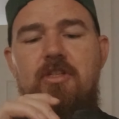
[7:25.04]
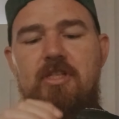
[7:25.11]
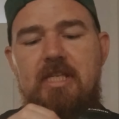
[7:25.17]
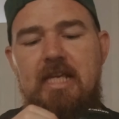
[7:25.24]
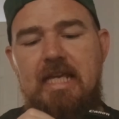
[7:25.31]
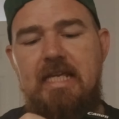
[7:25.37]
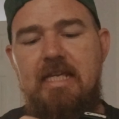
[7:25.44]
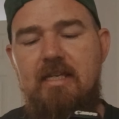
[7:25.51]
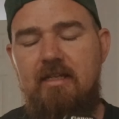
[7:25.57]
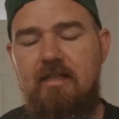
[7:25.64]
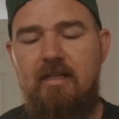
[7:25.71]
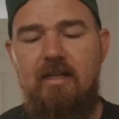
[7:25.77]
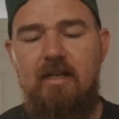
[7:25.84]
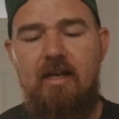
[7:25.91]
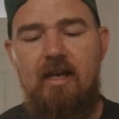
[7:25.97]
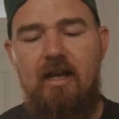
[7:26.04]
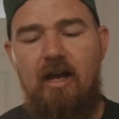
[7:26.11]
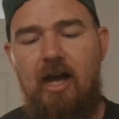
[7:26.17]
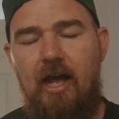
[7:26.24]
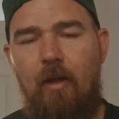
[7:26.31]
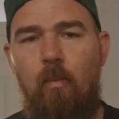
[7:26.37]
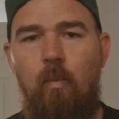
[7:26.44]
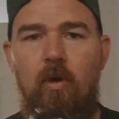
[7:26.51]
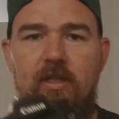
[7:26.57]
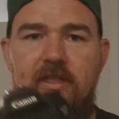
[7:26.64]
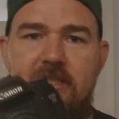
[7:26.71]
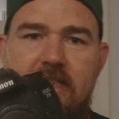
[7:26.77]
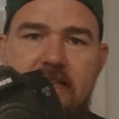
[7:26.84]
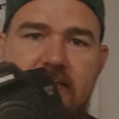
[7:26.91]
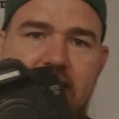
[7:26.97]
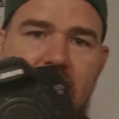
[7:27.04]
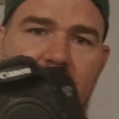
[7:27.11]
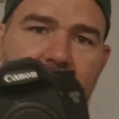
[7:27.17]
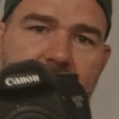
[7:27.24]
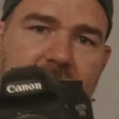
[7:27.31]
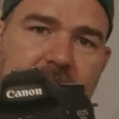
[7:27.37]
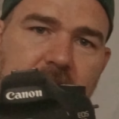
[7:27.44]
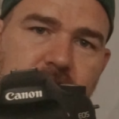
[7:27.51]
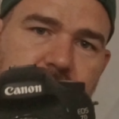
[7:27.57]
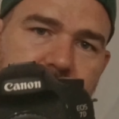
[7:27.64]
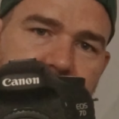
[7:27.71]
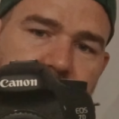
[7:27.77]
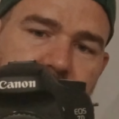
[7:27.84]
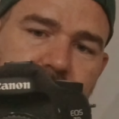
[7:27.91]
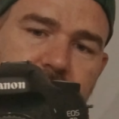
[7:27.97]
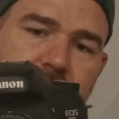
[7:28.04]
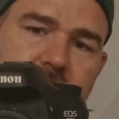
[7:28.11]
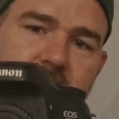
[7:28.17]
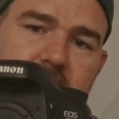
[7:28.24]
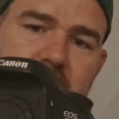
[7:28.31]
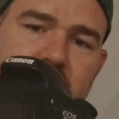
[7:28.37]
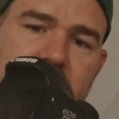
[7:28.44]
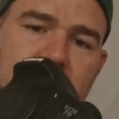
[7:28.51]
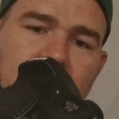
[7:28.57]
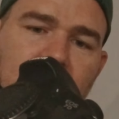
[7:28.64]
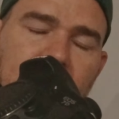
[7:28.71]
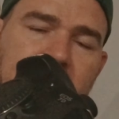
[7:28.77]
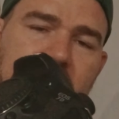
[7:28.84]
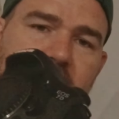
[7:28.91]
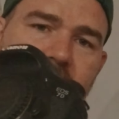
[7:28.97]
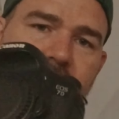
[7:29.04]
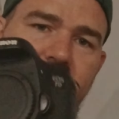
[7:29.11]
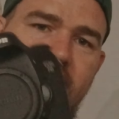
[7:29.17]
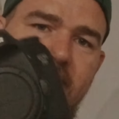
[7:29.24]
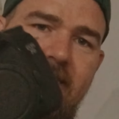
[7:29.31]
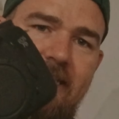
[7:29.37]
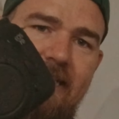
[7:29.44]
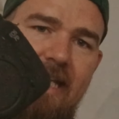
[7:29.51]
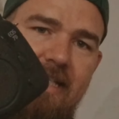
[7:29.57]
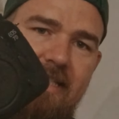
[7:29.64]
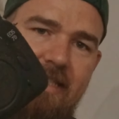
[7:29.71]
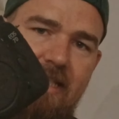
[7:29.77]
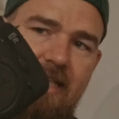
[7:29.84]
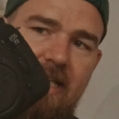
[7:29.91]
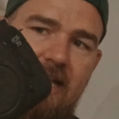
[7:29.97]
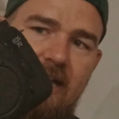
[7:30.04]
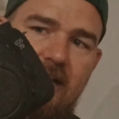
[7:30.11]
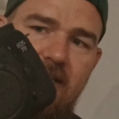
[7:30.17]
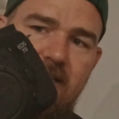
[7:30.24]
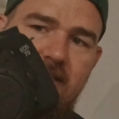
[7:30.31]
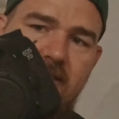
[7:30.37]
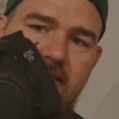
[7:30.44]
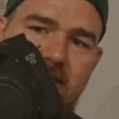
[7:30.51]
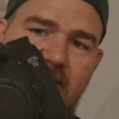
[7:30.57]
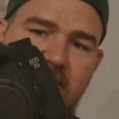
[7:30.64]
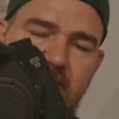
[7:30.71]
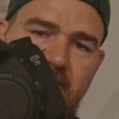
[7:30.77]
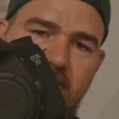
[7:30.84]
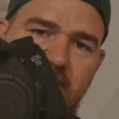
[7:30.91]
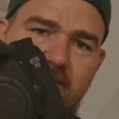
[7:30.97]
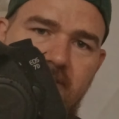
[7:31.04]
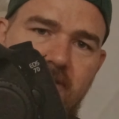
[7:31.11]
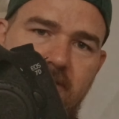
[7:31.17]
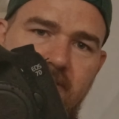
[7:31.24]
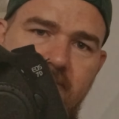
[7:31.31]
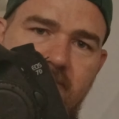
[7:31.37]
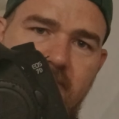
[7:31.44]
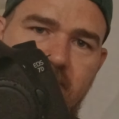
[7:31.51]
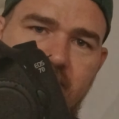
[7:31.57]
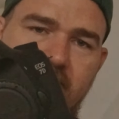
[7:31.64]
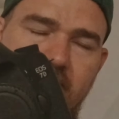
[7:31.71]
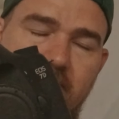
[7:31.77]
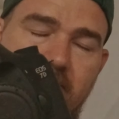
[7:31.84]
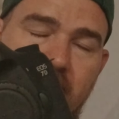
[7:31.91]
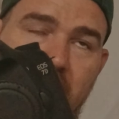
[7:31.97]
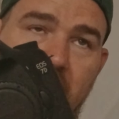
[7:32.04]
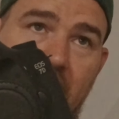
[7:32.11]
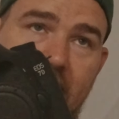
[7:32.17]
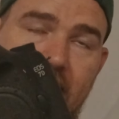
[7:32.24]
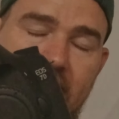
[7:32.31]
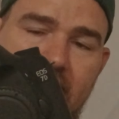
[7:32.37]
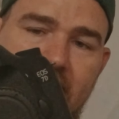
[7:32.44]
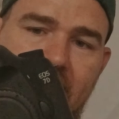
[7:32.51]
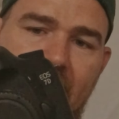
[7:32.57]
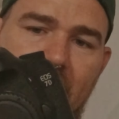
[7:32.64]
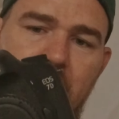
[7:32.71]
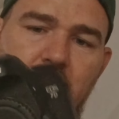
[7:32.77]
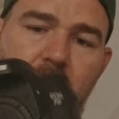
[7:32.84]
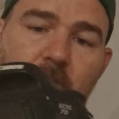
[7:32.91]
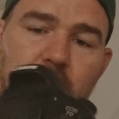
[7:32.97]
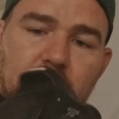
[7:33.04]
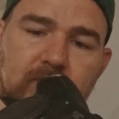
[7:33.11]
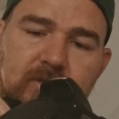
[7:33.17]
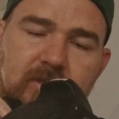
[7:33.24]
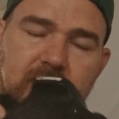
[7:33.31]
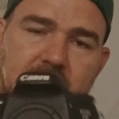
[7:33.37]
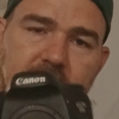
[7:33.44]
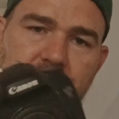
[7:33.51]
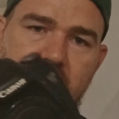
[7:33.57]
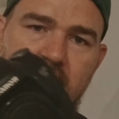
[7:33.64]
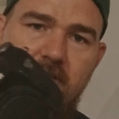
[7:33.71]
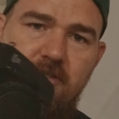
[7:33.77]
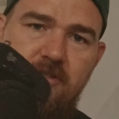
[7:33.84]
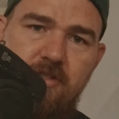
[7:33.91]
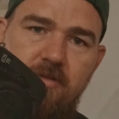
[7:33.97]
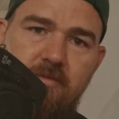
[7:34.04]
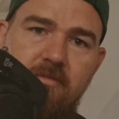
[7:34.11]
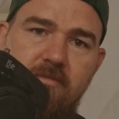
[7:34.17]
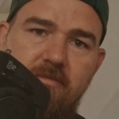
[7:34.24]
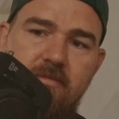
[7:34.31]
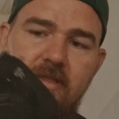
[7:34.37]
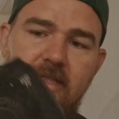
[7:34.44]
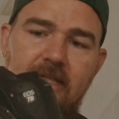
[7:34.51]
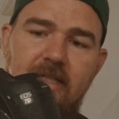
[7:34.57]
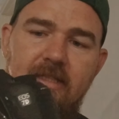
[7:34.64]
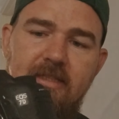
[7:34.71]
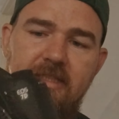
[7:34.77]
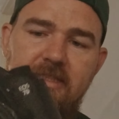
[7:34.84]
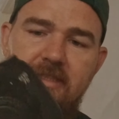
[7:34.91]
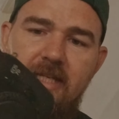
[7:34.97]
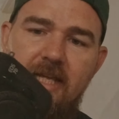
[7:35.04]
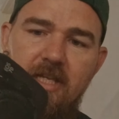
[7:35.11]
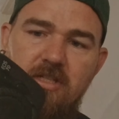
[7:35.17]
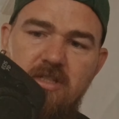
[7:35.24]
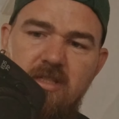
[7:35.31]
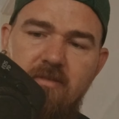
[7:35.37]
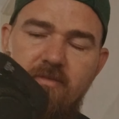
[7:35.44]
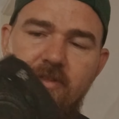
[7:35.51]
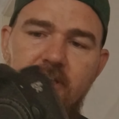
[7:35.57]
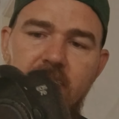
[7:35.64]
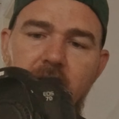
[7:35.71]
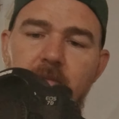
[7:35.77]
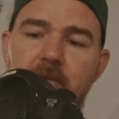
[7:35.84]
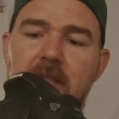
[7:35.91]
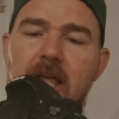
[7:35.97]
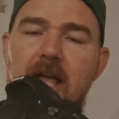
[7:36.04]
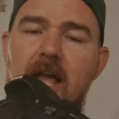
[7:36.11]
geek, I wanted a traditional kind of DSLR stills mainly camera, although this does shoot decent HD video,